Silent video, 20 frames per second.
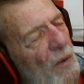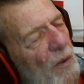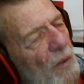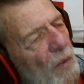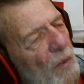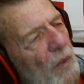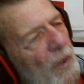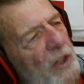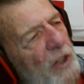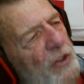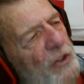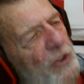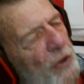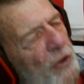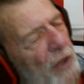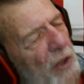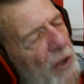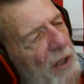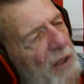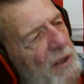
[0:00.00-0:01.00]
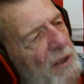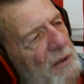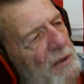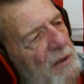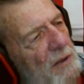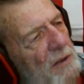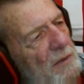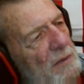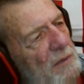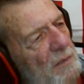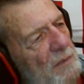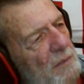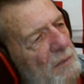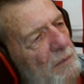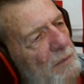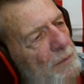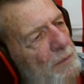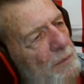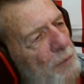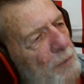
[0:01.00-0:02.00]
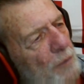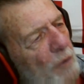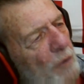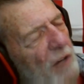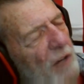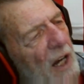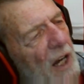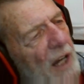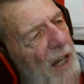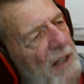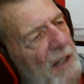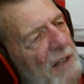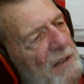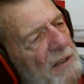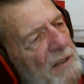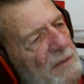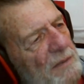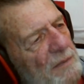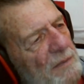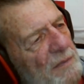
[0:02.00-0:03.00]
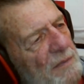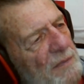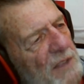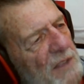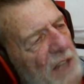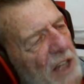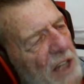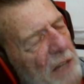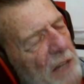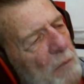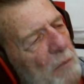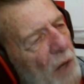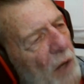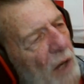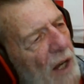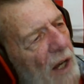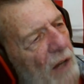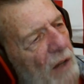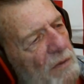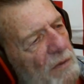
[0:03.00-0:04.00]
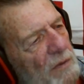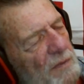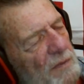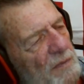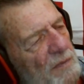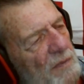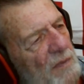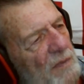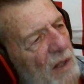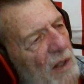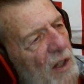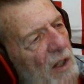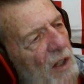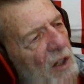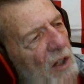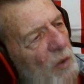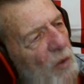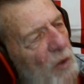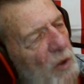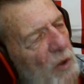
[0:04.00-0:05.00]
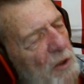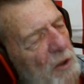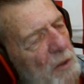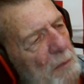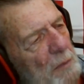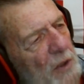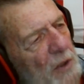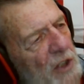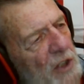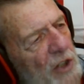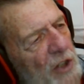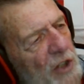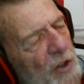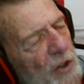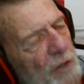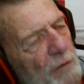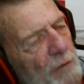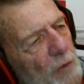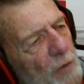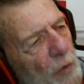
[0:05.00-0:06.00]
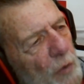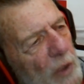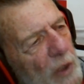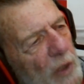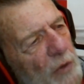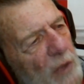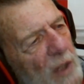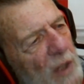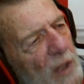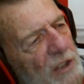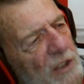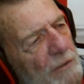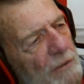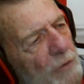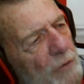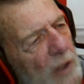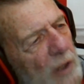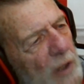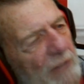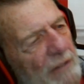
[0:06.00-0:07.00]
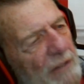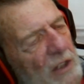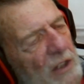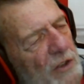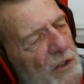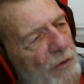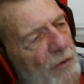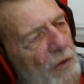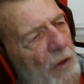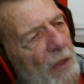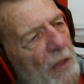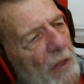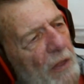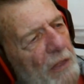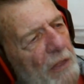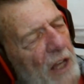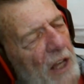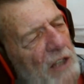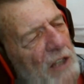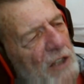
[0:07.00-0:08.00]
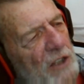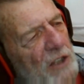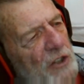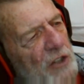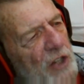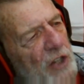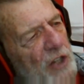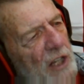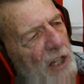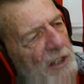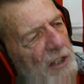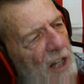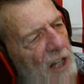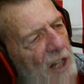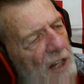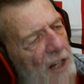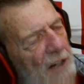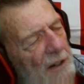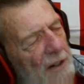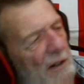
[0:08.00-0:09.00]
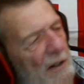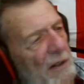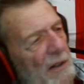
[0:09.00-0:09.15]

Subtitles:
we should provide Kate Brown with a petition for redress of grievance for the things that she had done.